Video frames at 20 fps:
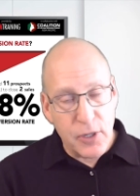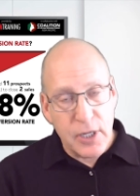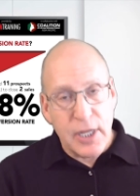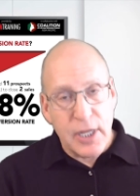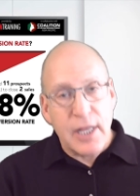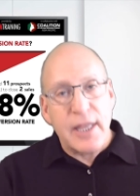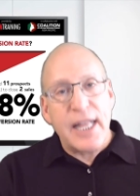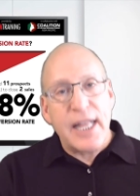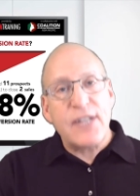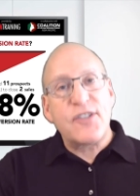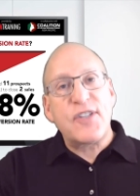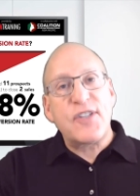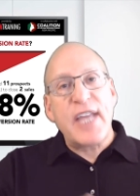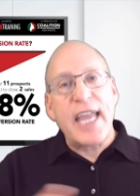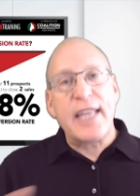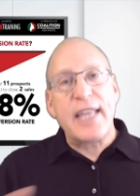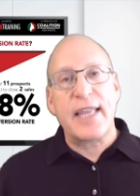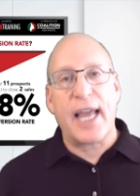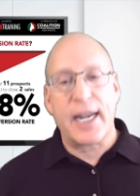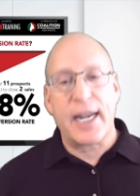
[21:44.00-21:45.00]
let's
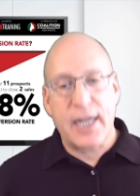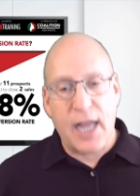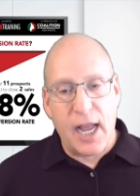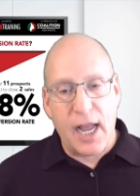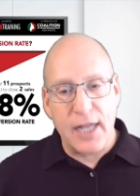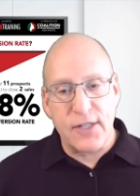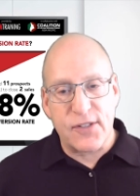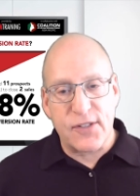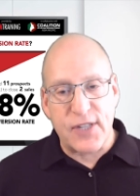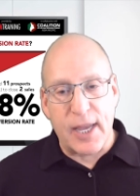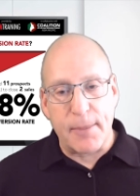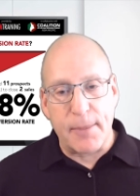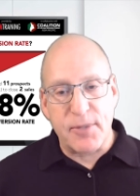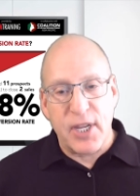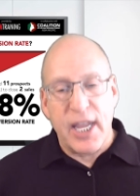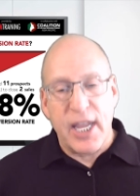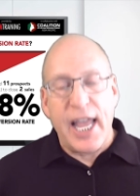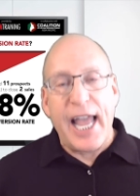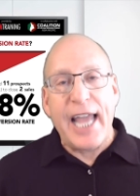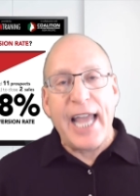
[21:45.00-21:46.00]
take that concept
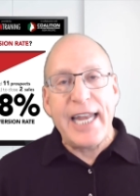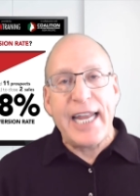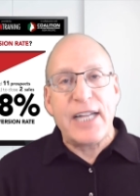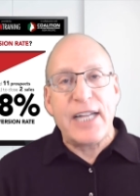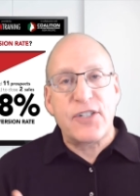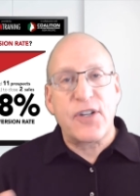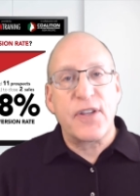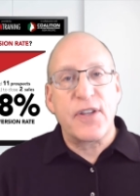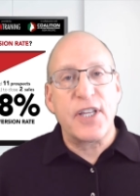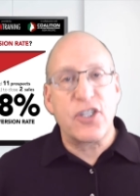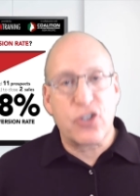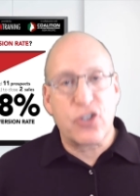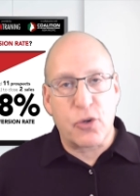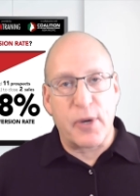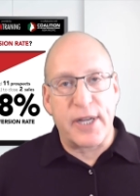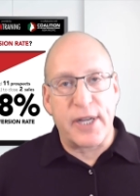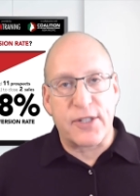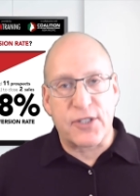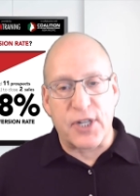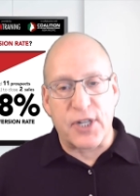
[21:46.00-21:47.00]
and answer this
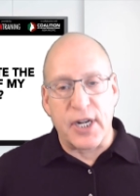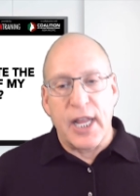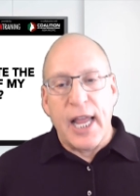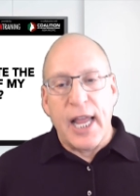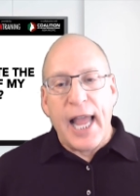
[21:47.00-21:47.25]
question.